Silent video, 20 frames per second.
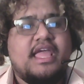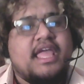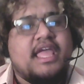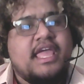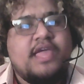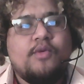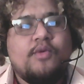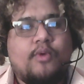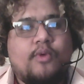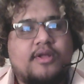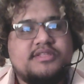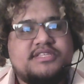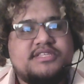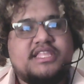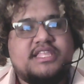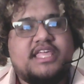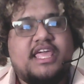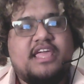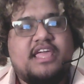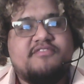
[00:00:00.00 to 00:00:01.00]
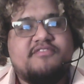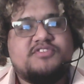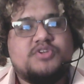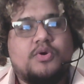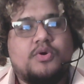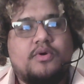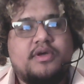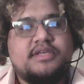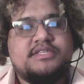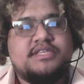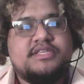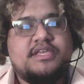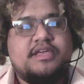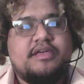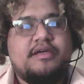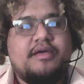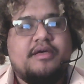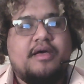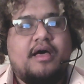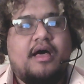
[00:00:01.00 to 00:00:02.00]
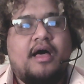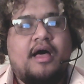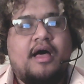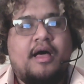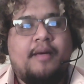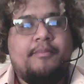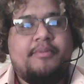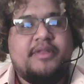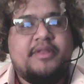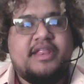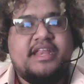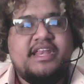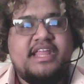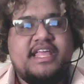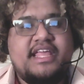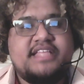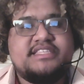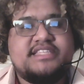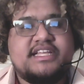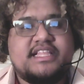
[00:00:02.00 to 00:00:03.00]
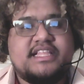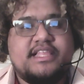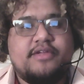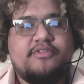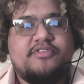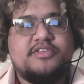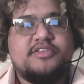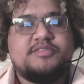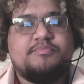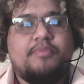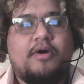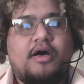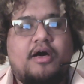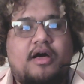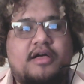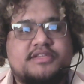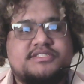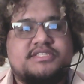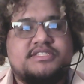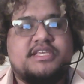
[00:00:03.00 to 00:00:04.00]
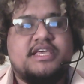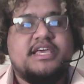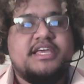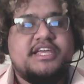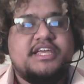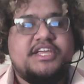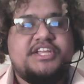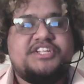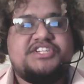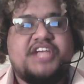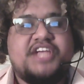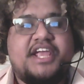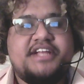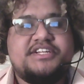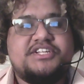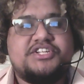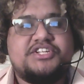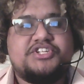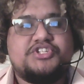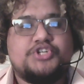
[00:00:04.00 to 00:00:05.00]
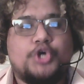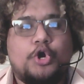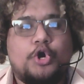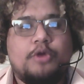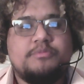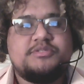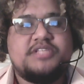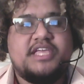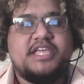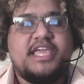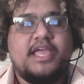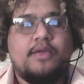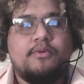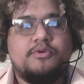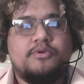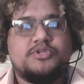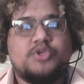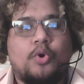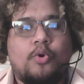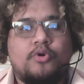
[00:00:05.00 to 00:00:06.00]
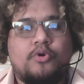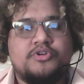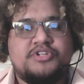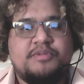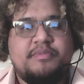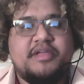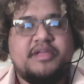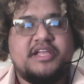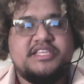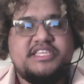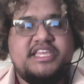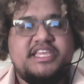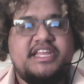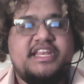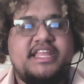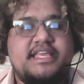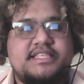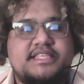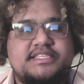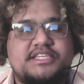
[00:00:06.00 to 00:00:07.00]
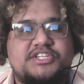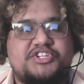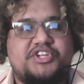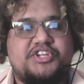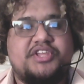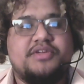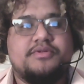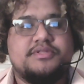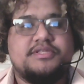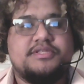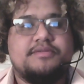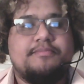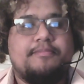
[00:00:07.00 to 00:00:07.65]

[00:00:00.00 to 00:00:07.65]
He runs at the King of Toys, but he needs to clear this boss. He changes charms to Hero's Origin because he needs his shield.